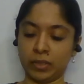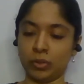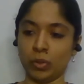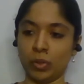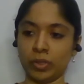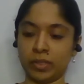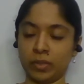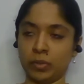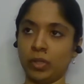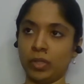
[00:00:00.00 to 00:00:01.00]
God,
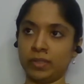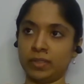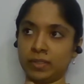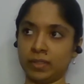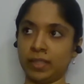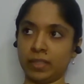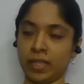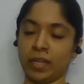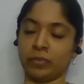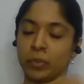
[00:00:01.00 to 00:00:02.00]
God's like
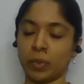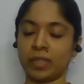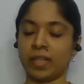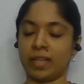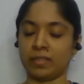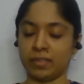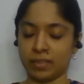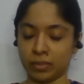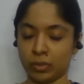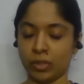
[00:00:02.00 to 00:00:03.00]
everyone has
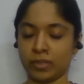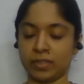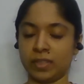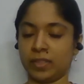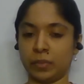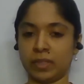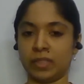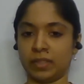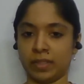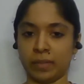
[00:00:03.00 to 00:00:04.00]
this God seed
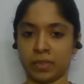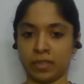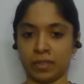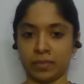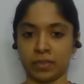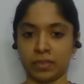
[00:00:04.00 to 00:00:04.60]
within themselves.